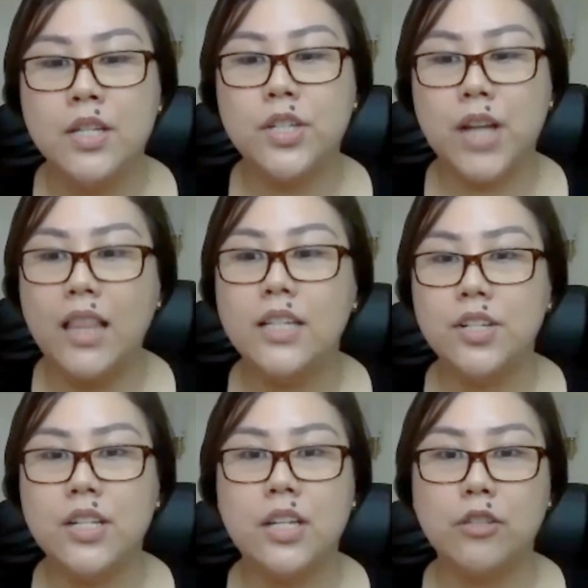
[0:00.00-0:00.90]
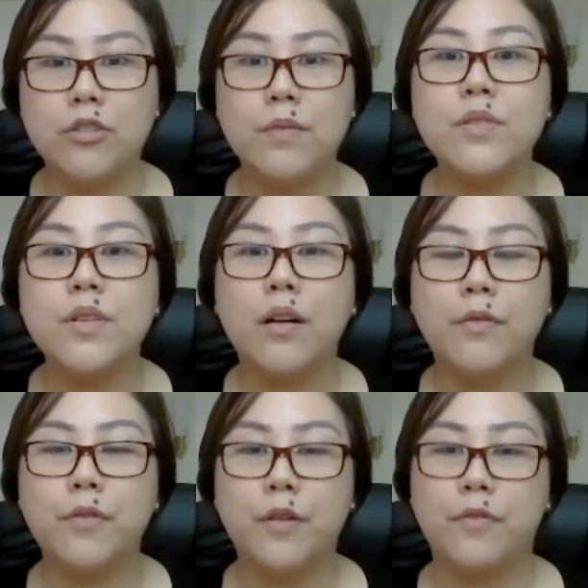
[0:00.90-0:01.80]
challenges in terms
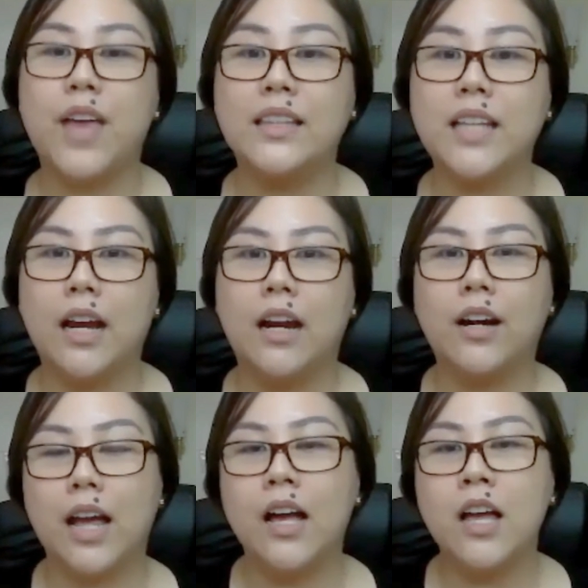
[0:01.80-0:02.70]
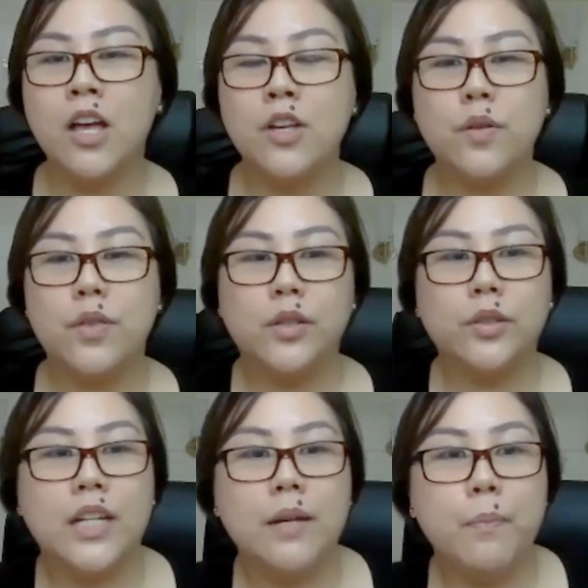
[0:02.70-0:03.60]
of that area. So the
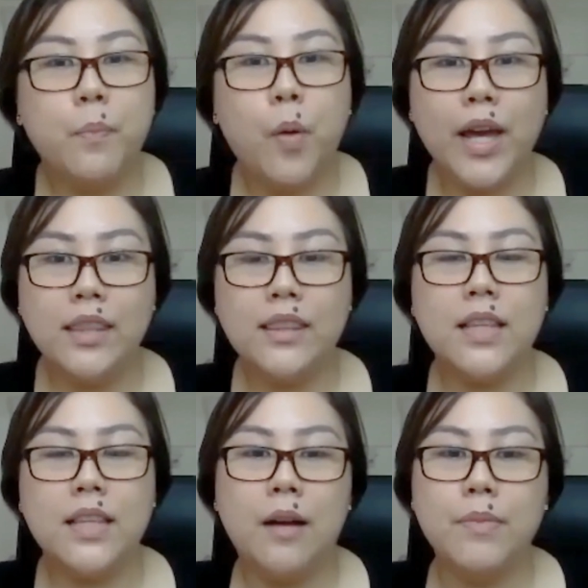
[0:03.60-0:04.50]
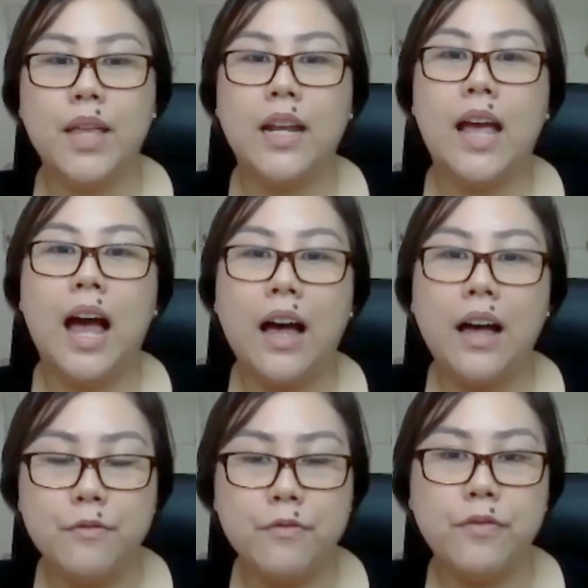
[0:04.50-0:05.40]
turning point that I
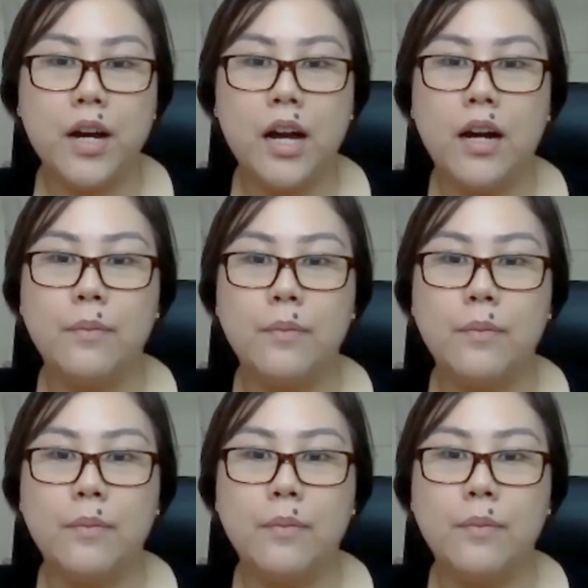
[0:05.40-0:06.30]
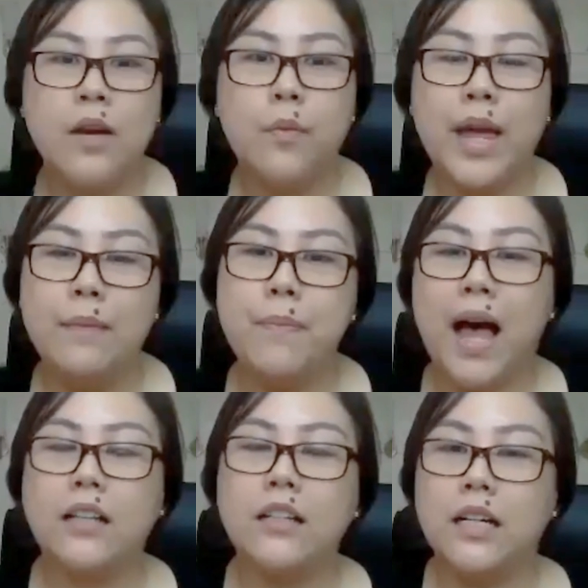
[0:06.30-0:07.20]
have way
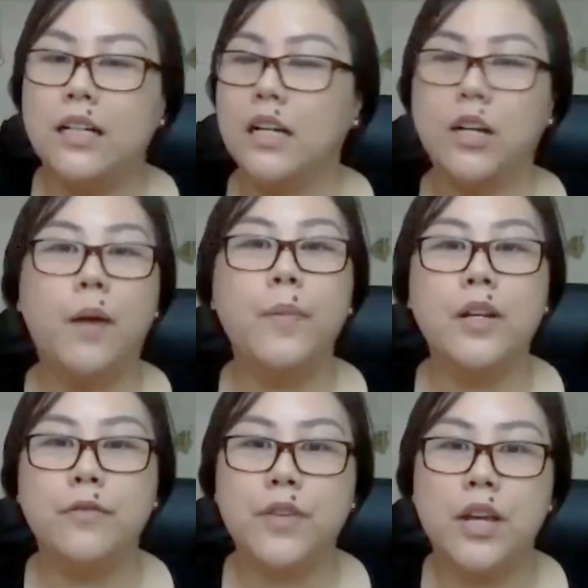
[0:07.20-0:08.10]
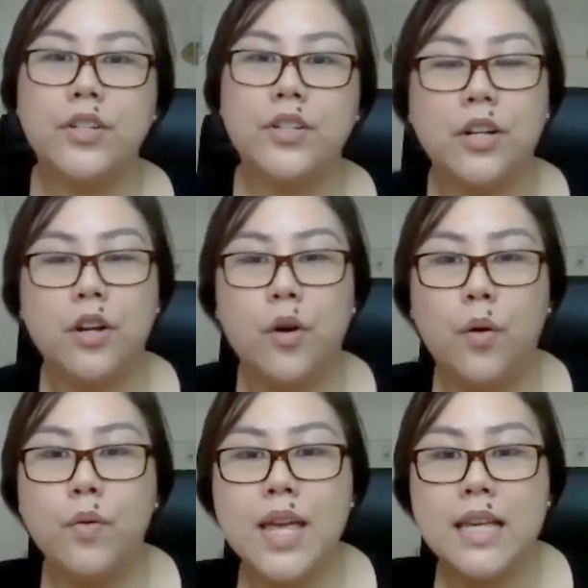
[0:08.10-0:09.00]
back a couple of years
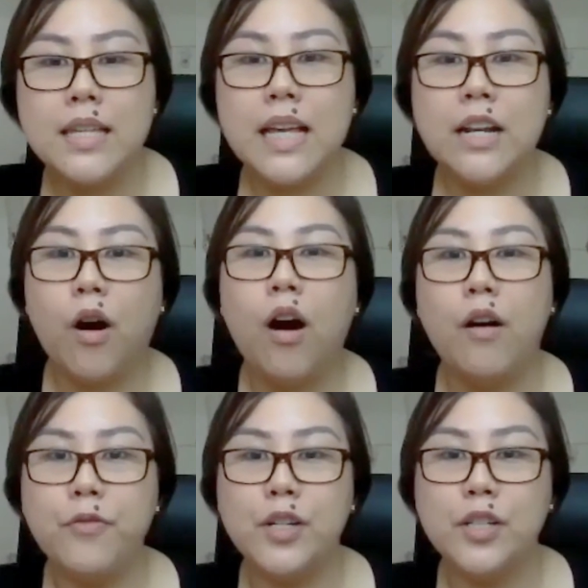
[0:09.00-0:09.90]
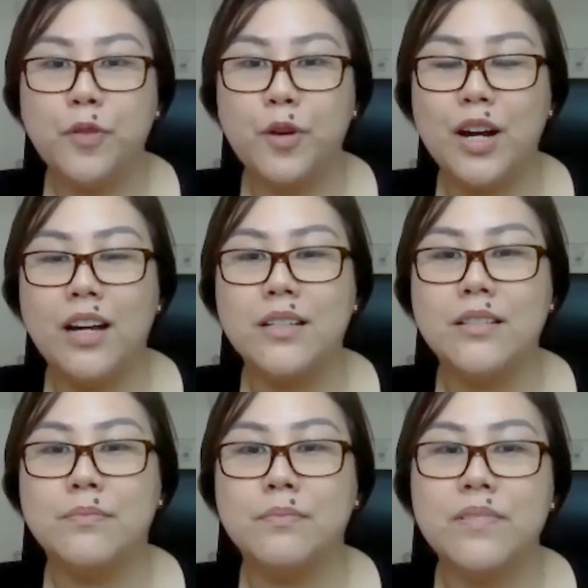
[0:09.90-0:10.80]
ago is an offer for
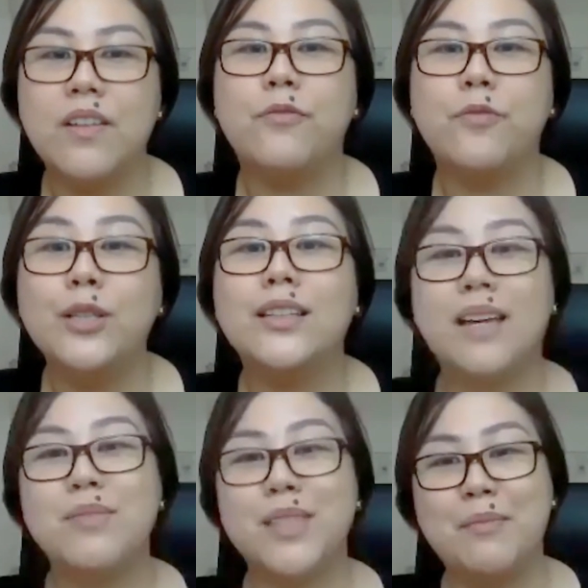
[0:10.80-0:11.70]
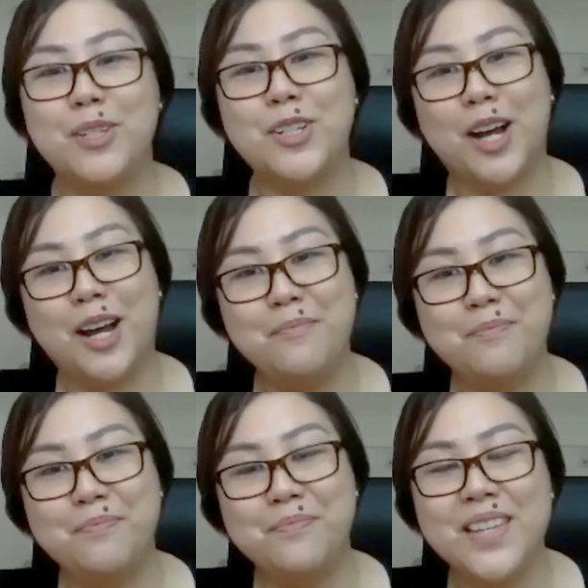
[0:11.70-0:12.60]
a full-time stable job,
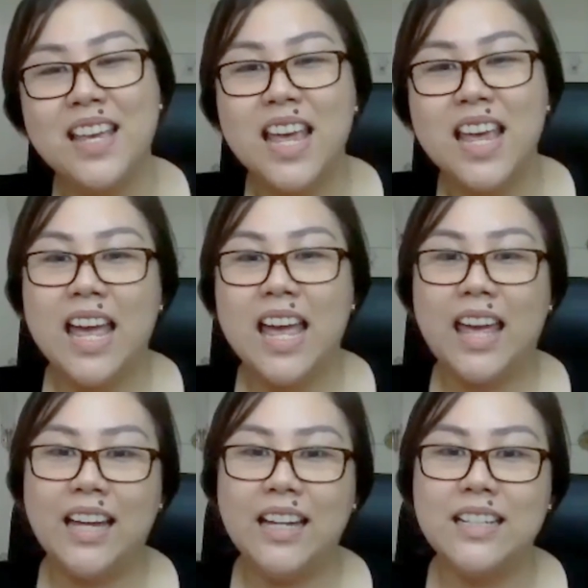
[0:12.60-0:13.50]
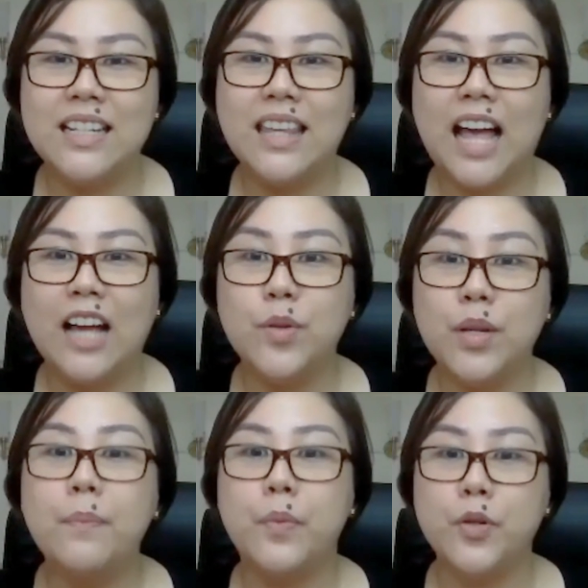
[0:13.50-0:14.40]
and that
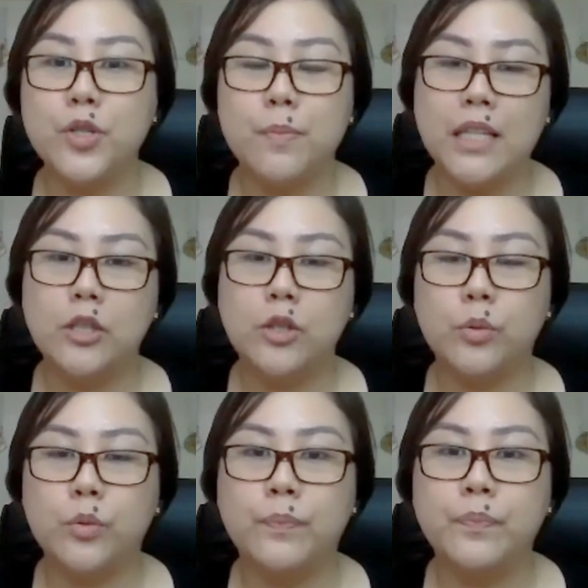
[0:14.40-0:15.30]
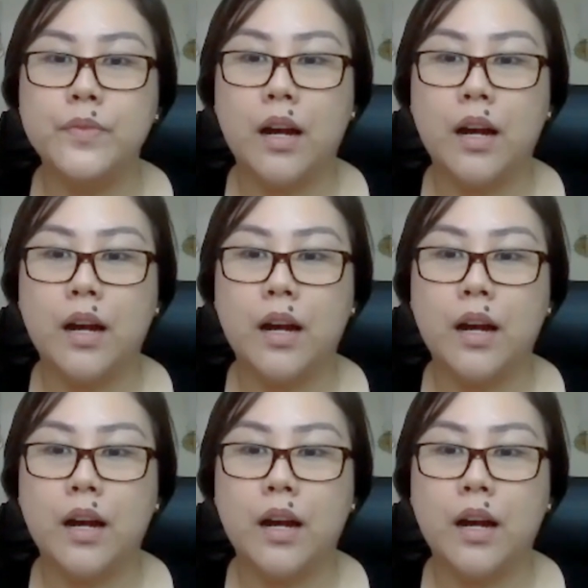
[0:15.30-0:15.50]
actually pushed me to